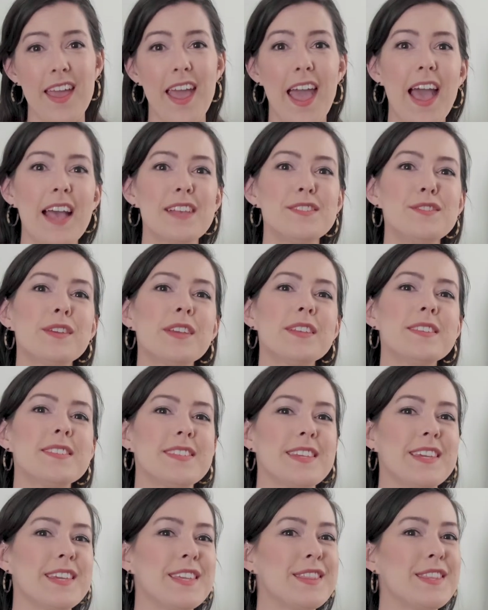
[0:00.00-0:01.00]
As you can
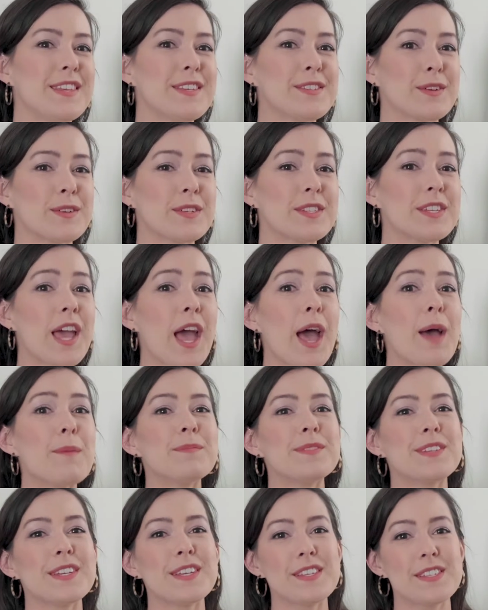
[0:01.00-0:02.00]
see, these are
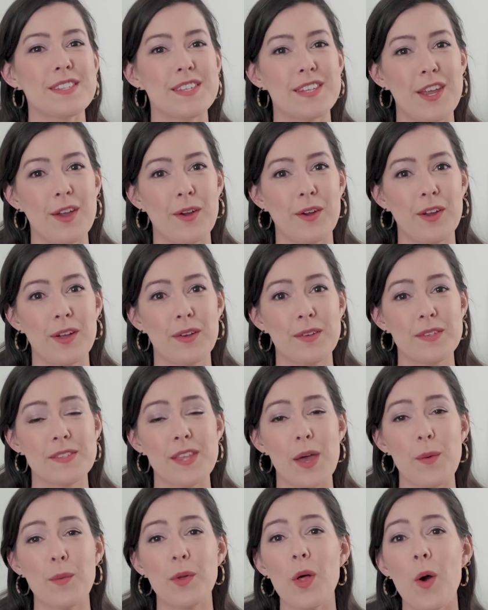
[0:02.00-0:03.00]
tempting scenarios
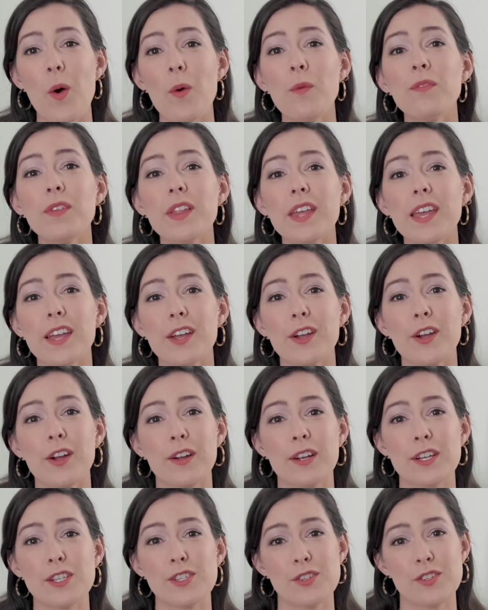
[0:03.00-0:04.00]
that will hopefully
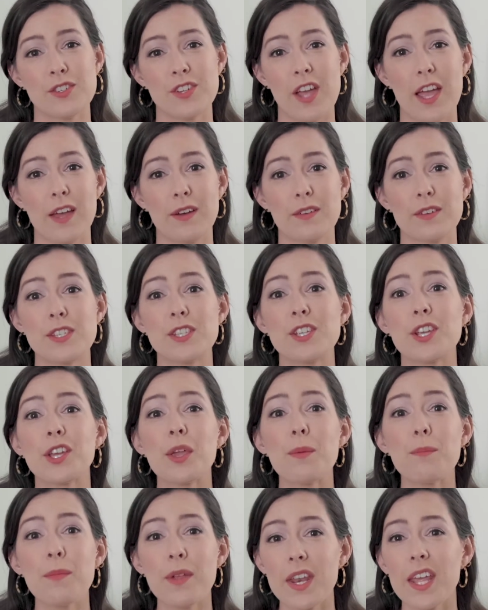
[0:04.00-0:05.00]
encourage your child to
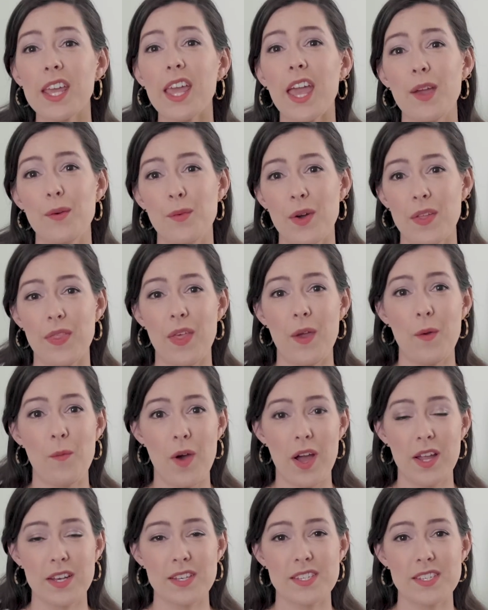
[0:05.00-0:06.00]
communicate what they
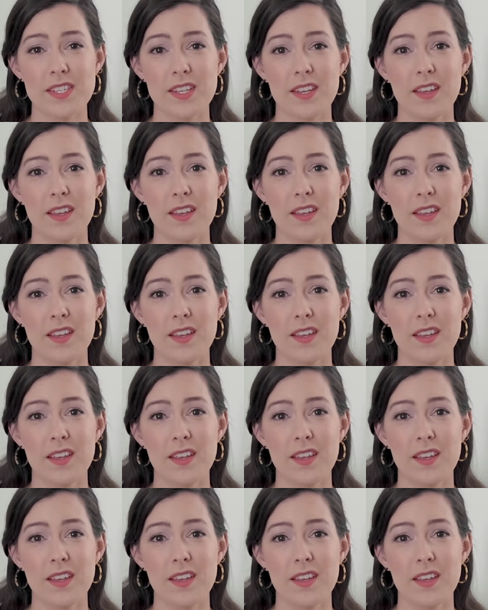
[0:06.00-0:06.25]
want.